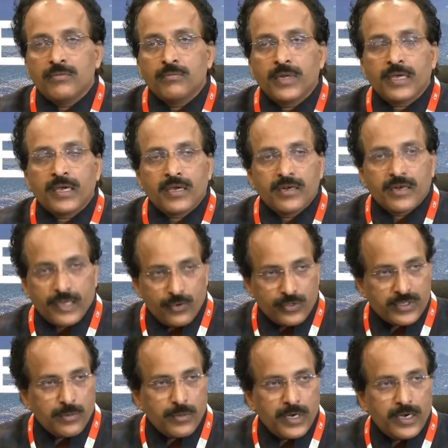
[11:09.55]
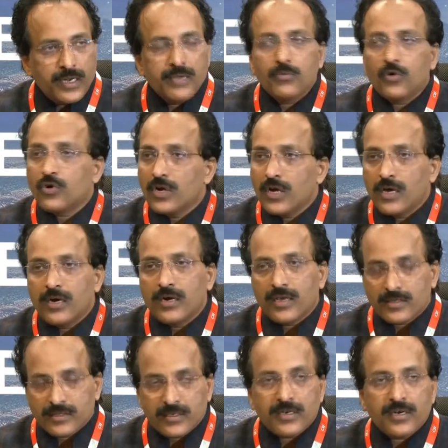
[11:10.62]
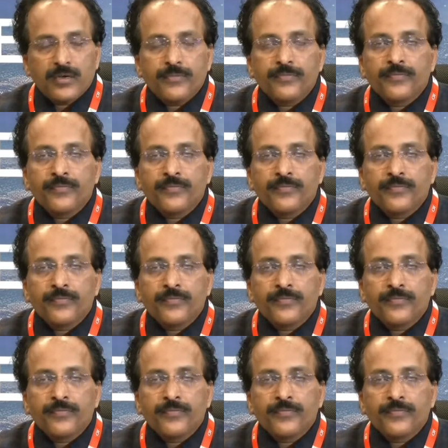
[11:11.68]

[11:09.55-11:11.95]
bringing in reusability, modularity, etc.